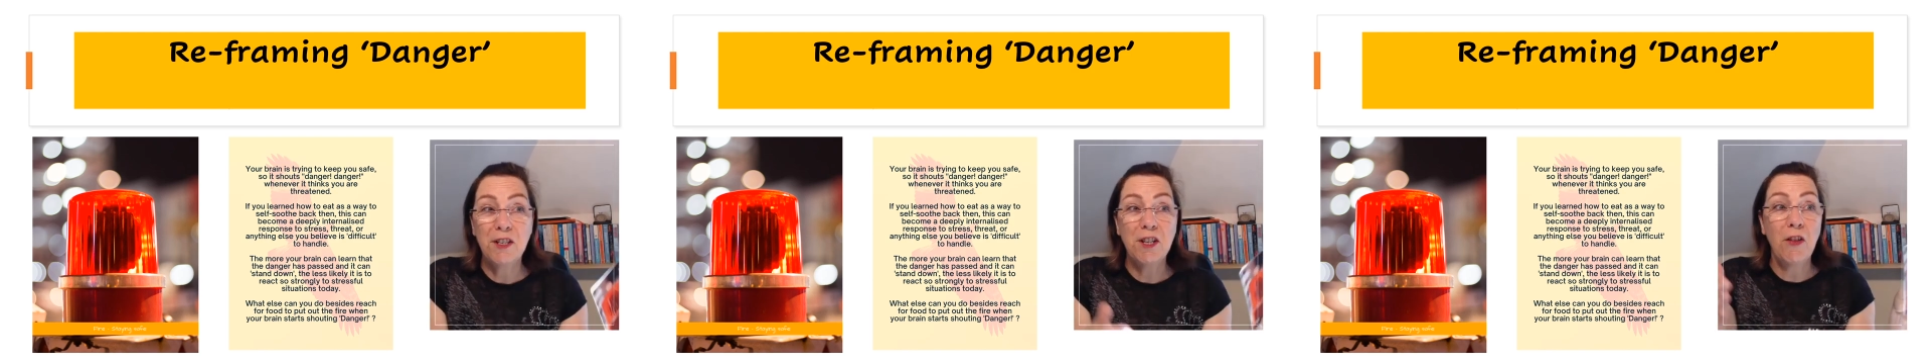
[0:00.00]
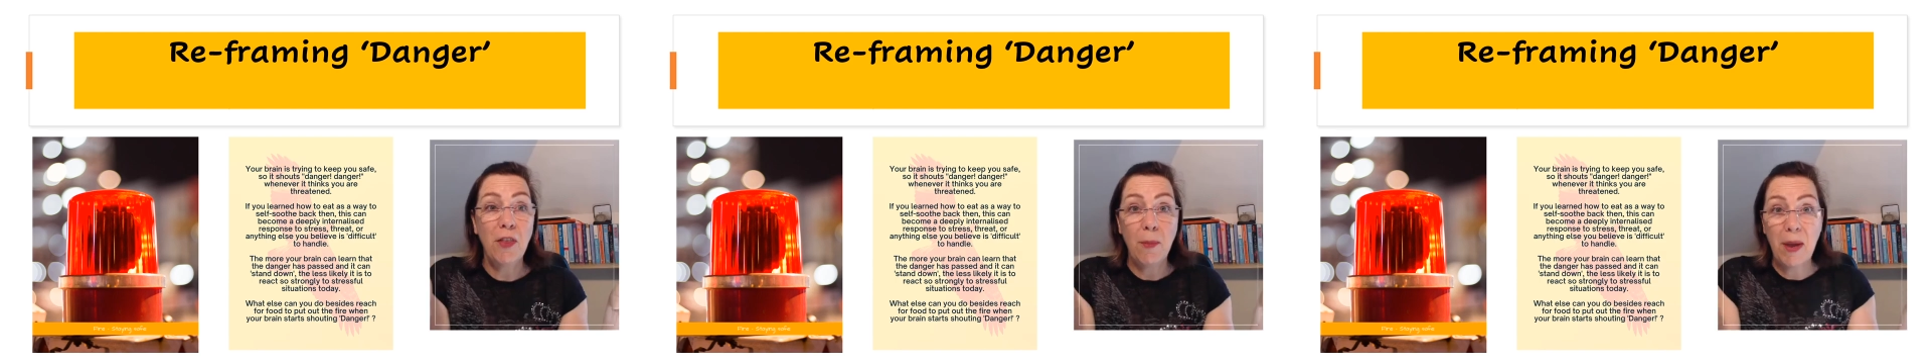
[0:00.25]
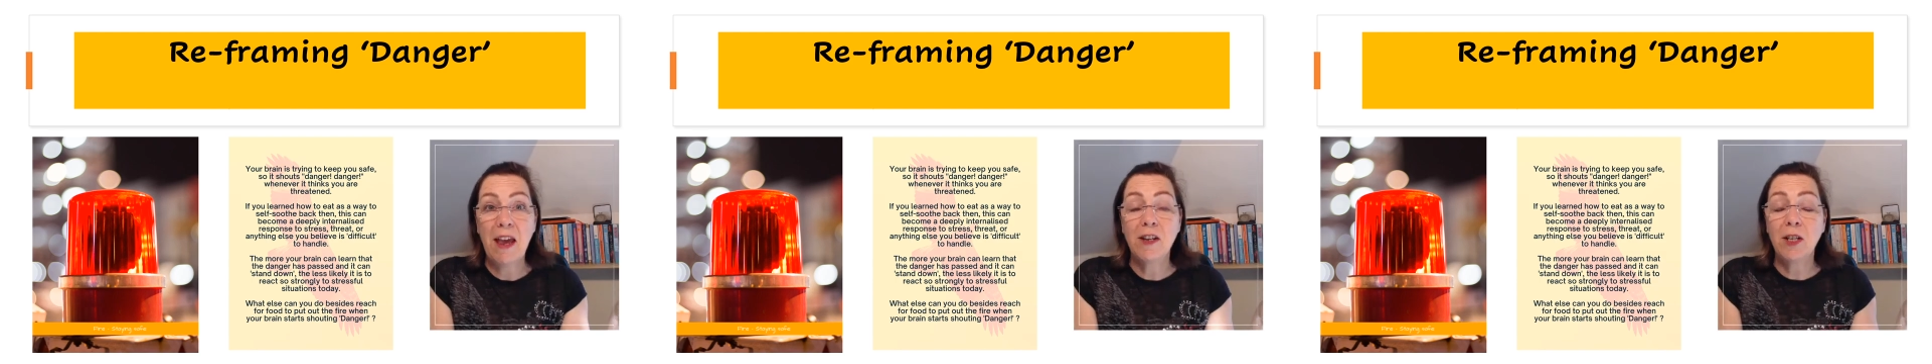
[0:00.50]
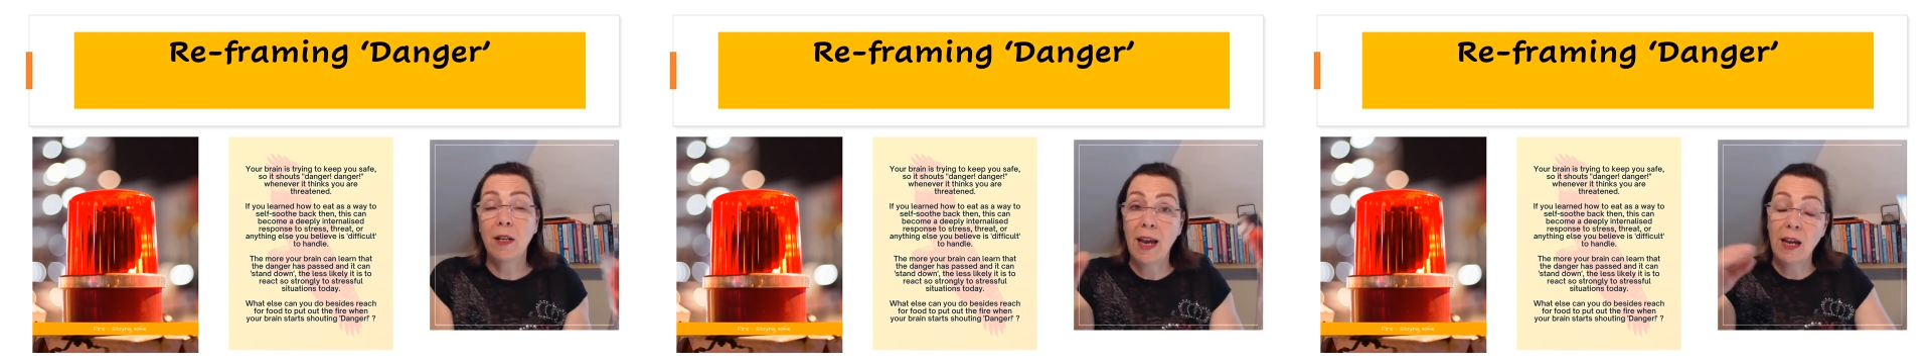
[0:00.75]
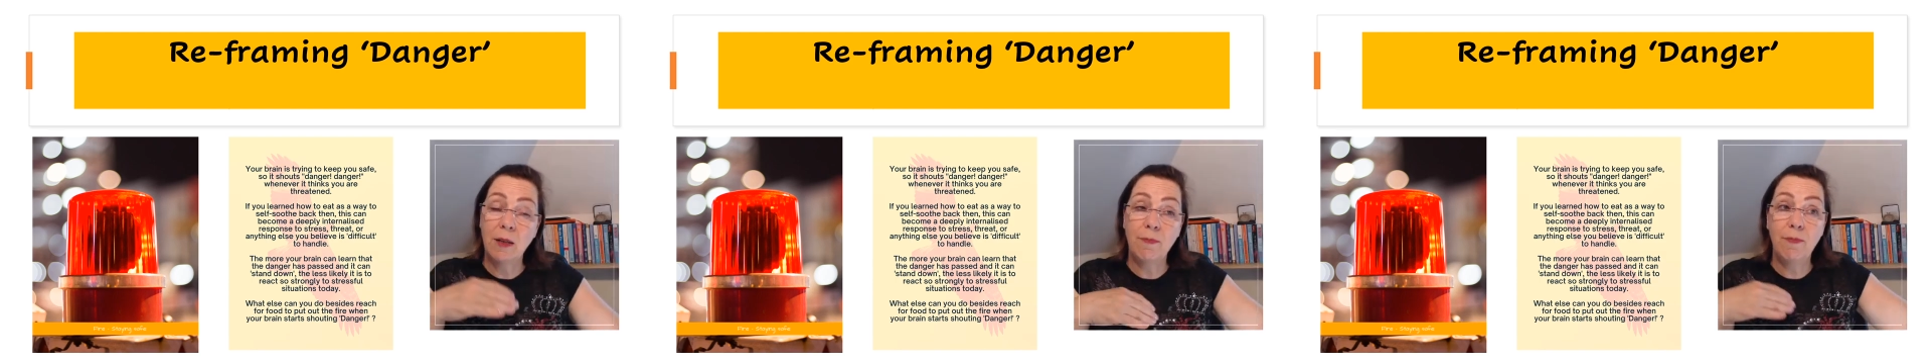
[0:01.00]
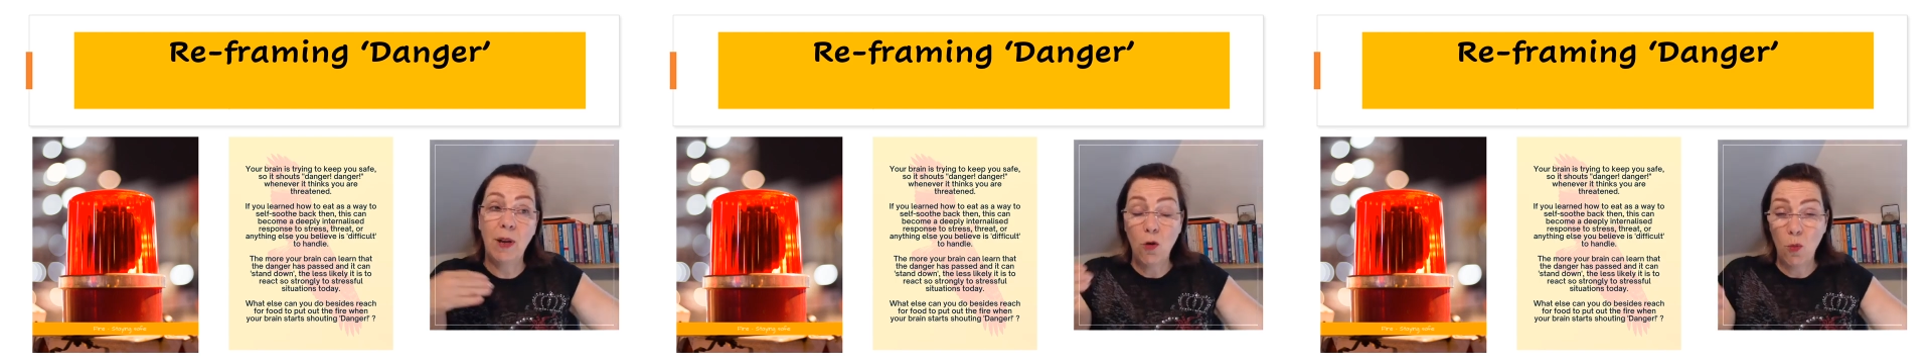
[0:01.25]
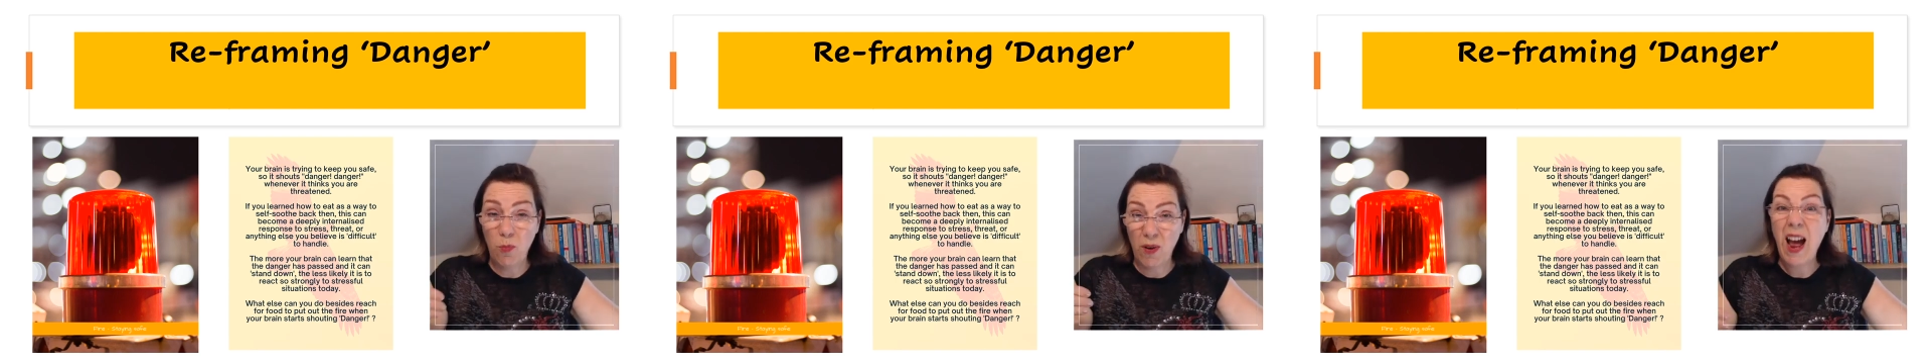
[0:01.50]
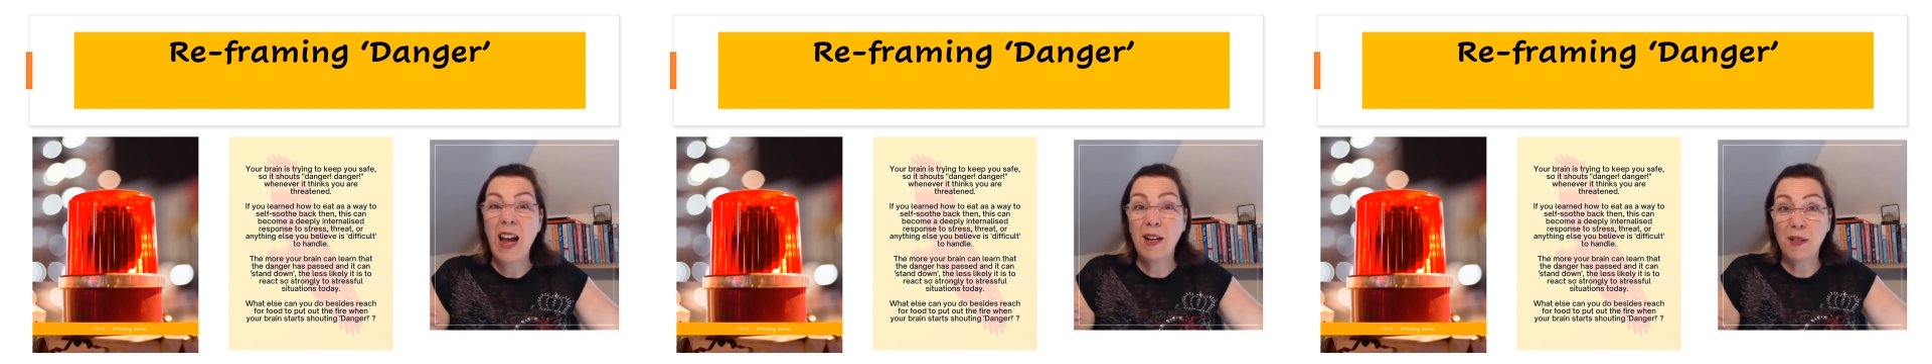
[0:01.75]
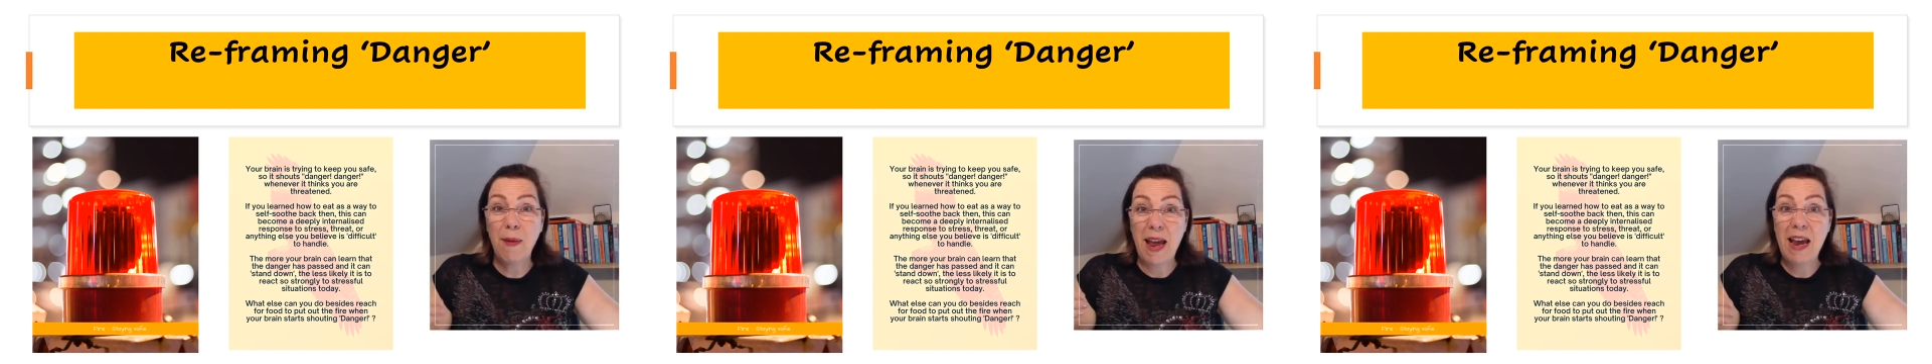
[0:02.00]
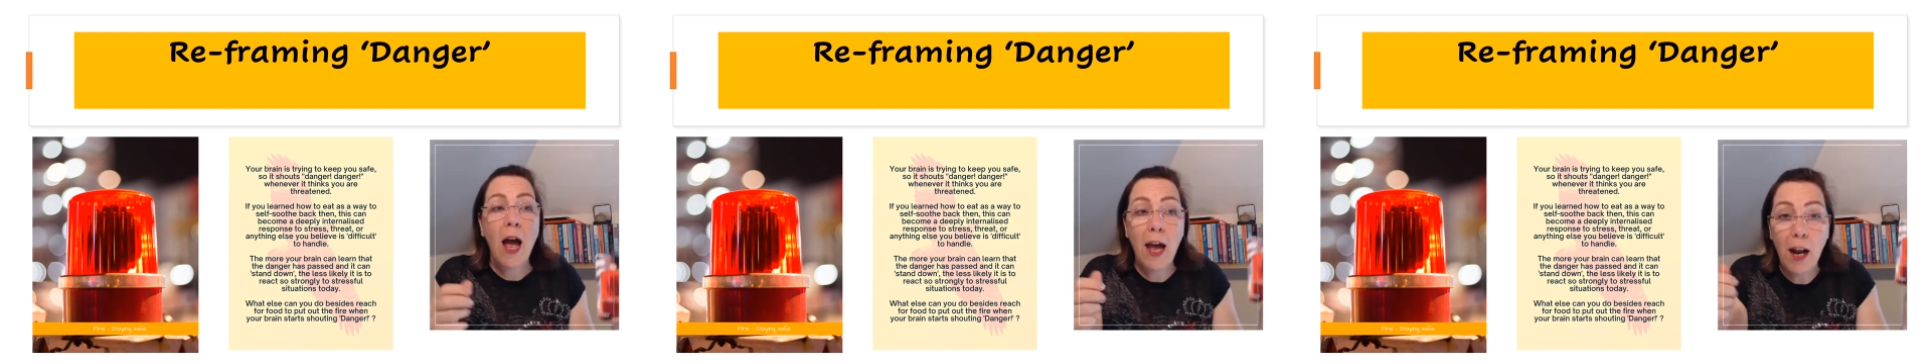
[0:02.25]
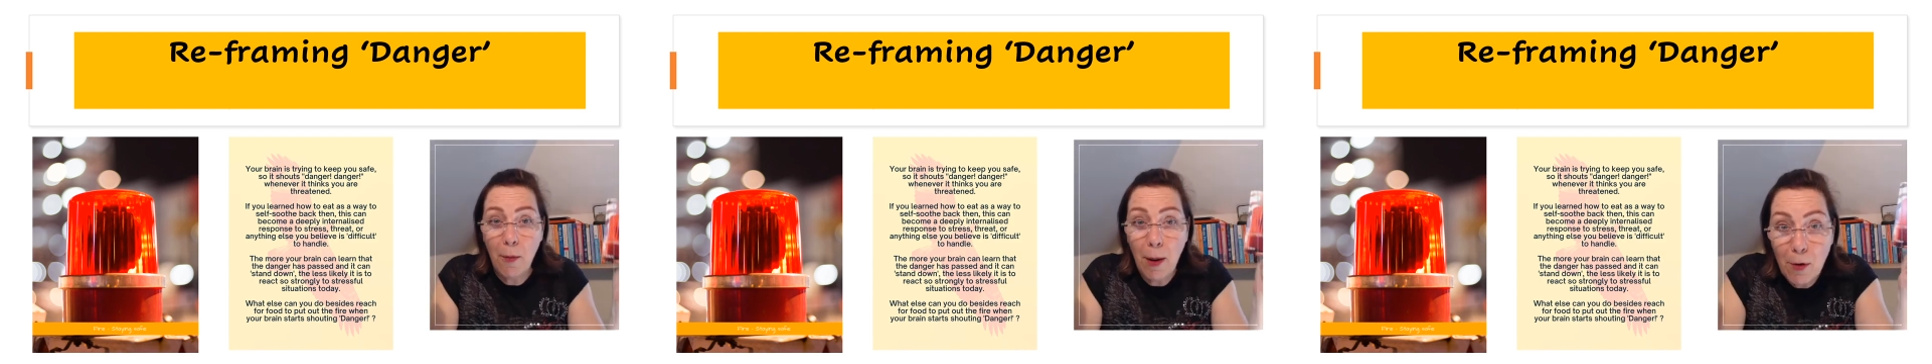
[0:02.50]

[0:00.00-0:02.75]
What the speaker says: sitting on the bed and they had an old brass bed.